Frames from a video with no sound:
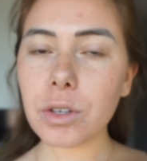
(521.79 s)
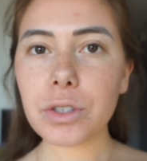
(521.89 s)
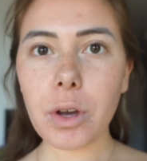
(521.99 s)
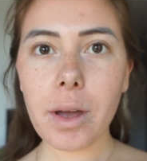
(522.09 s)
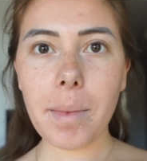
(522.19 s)

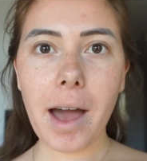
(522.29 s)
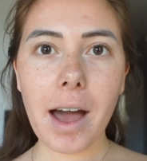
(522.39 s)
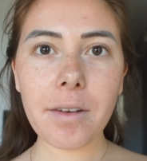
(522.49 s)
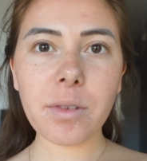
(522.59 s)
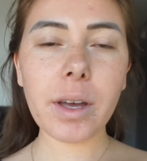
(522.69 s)
So I'm
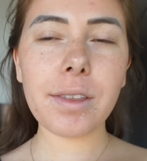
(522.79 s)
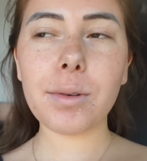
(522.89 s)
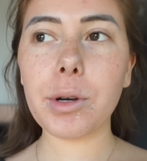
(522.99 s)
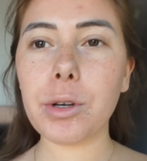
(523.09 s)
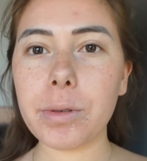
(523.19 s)
halfway
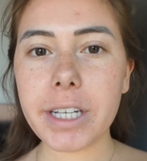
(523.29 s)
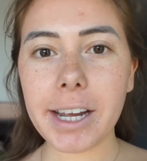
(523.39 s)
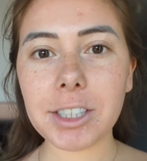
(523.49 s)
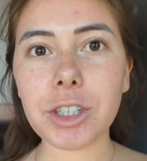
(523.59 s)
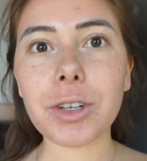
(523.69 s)
through
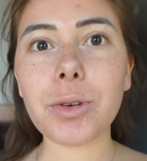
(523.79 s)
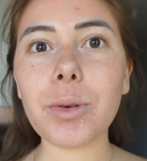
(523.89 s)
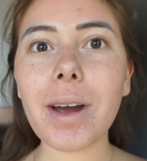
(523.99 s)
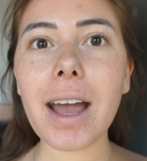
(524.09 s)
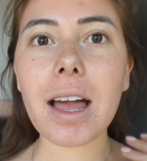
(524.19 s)
day
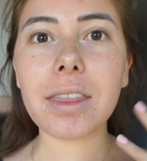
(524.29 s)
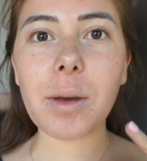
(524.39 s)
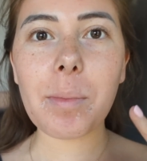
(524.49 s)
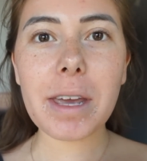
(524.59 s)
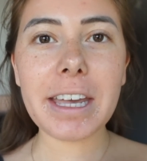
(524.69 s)
2 and
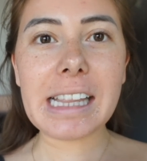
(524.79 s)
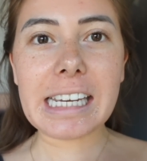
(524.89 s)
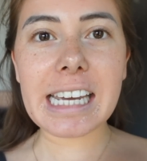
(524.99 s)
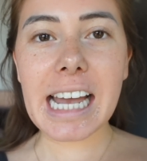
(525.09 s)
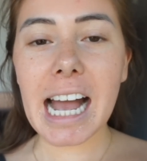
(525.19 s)
the
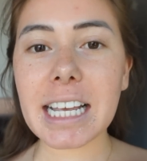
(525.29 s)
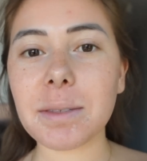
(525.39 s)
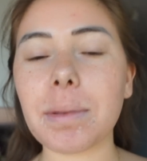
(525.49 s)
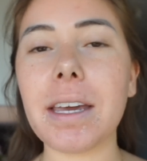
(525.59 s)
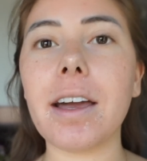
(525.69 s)
peeling has
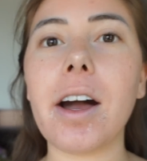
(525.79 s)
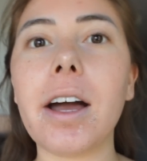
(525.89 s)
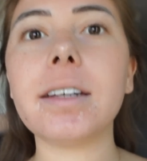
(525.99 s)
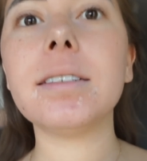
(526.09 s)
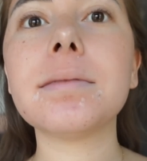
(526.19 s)

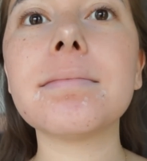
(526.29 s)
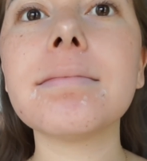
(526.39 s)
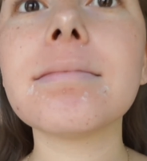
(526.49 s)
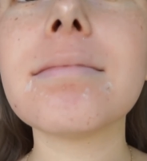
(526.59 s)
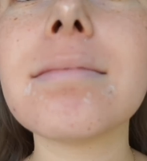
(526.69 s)
begun.
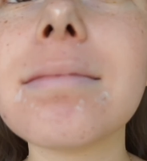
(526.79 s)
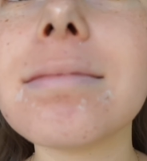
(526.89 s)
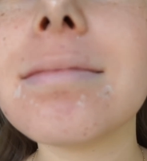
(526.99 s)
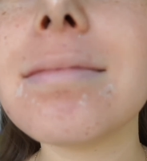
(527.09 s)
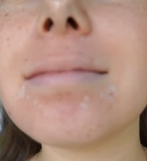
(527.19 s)

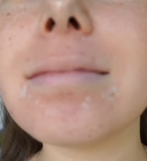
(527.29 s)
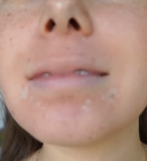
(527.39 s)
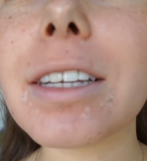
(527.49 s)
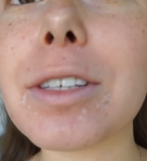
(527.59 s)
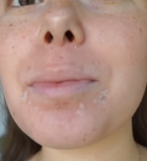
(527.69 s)

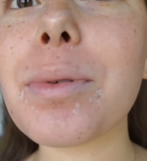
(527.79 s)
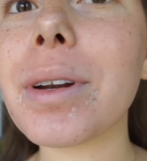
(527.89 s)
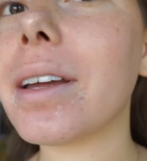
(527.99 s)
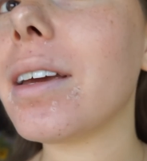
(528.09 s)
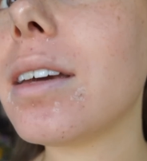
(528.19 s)
It's
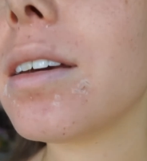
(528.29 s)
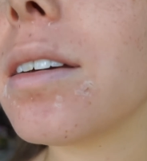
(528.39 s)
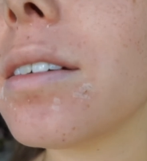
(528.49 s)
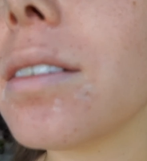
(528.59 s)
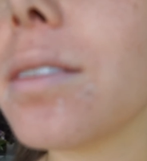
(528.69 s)
pretty
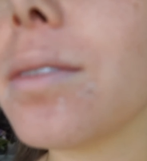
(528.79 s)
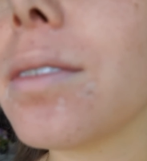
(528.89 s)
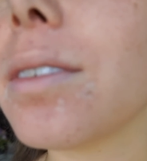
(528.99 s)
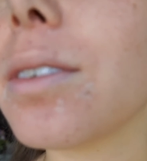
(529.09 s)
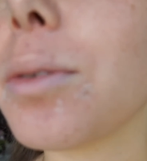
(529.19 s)

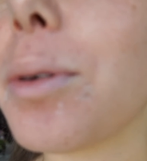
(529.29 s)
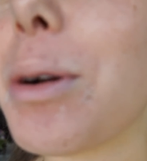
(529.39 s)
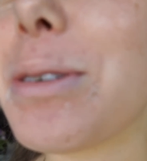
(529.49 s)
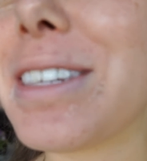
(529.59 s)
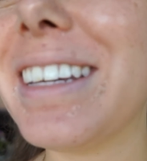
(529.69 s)

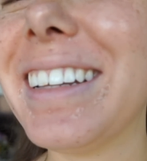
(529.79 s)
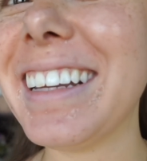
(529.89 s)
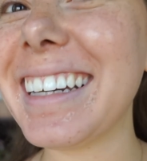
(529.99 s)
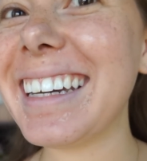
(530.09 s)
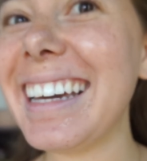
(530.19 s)
gross
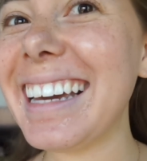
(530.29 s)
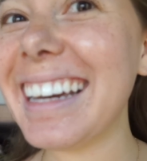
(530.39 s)
looking.